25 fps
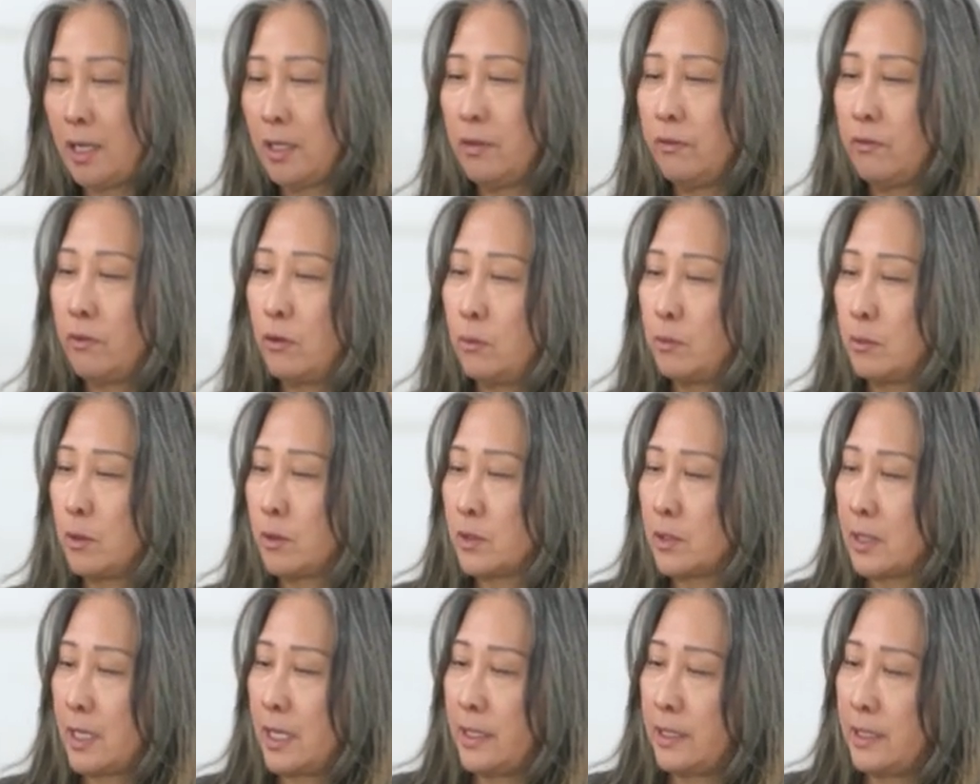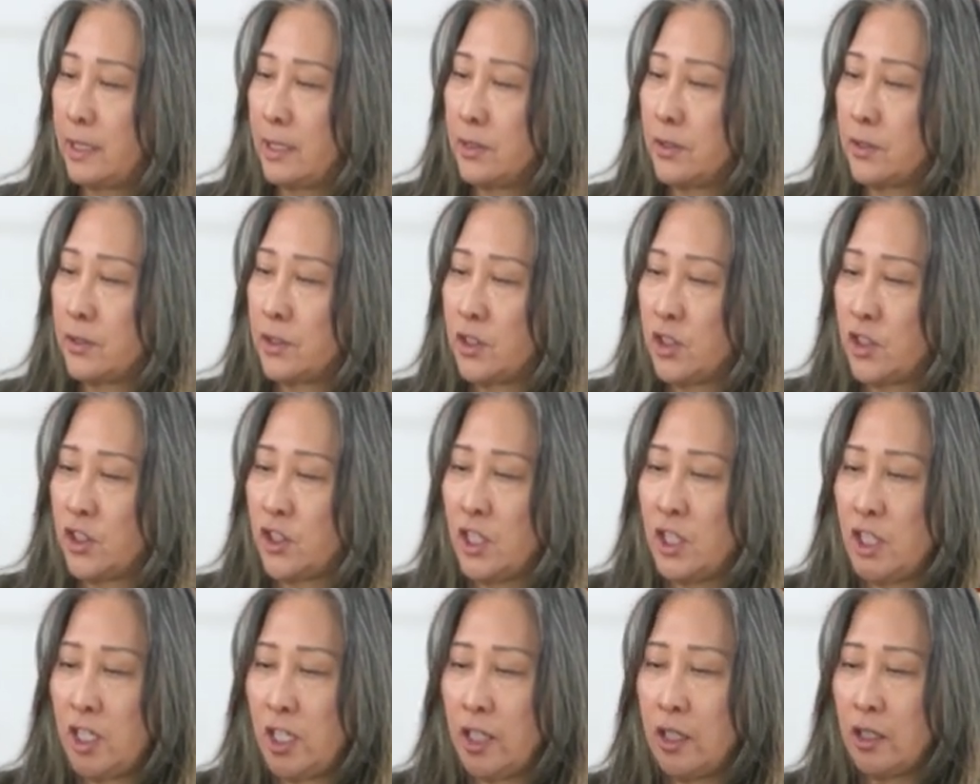of almost like this
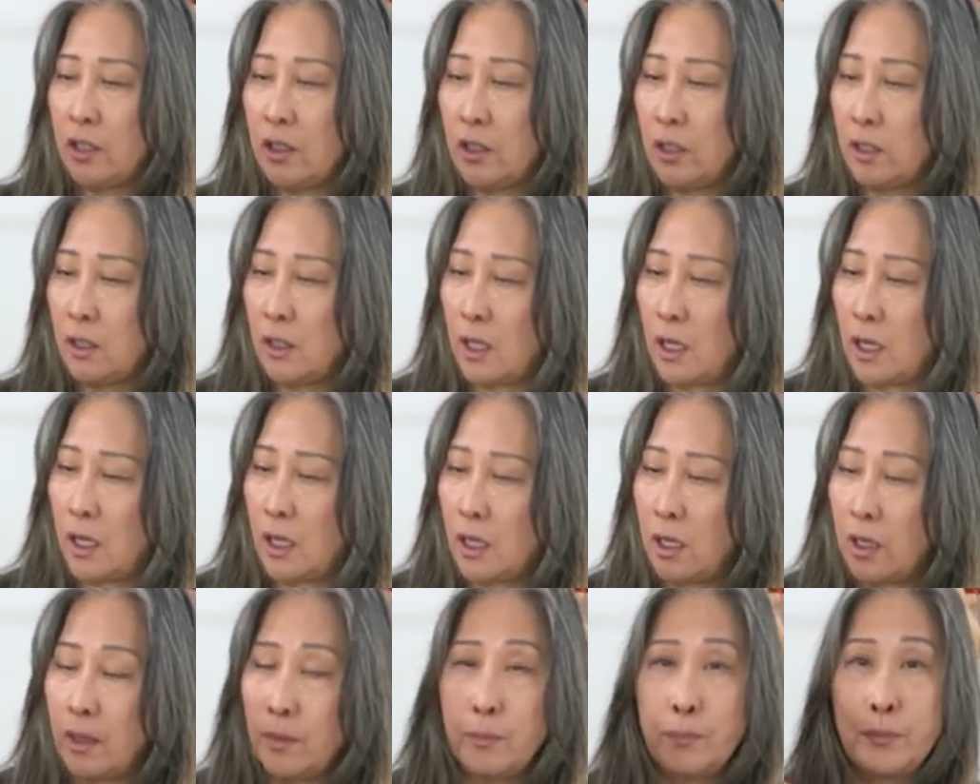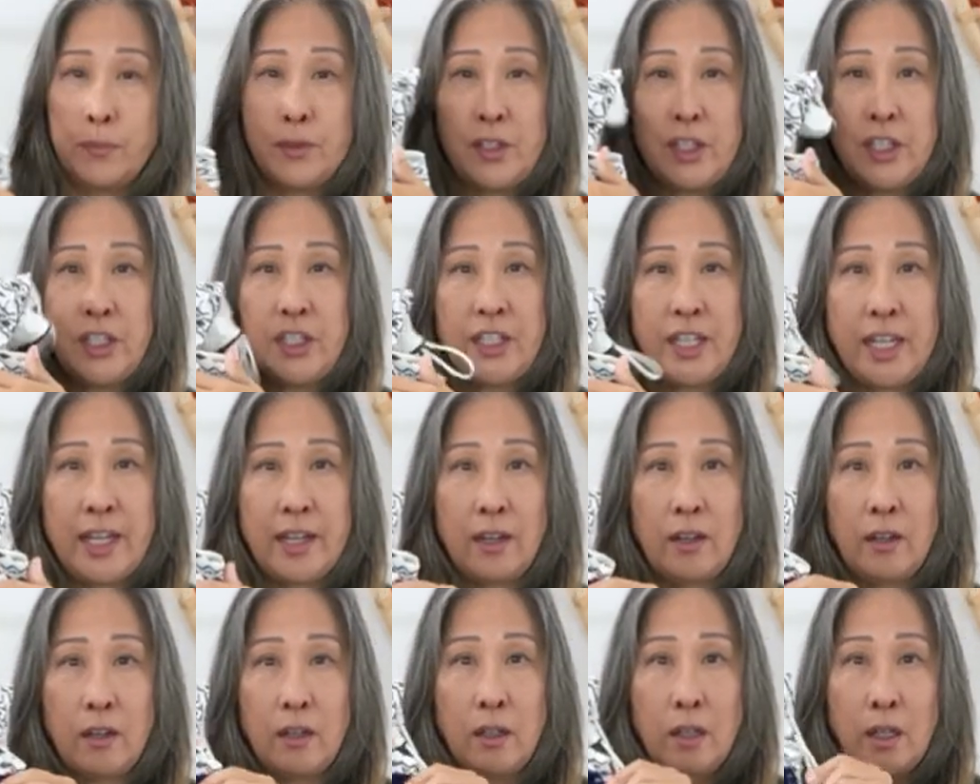chenille
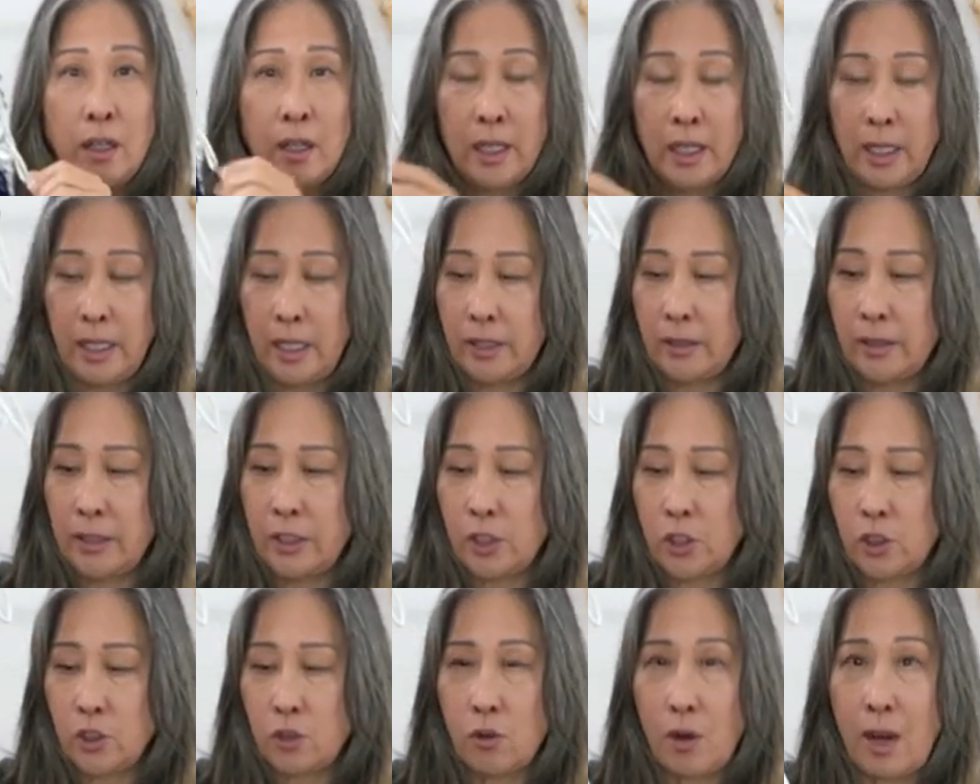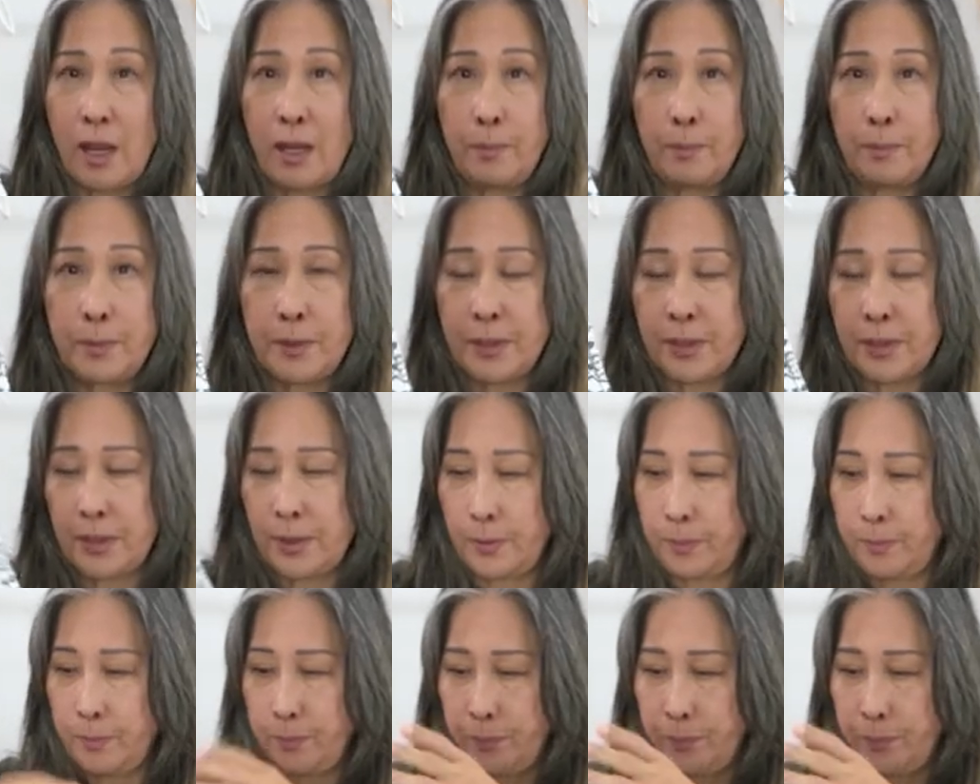detail in the stripes.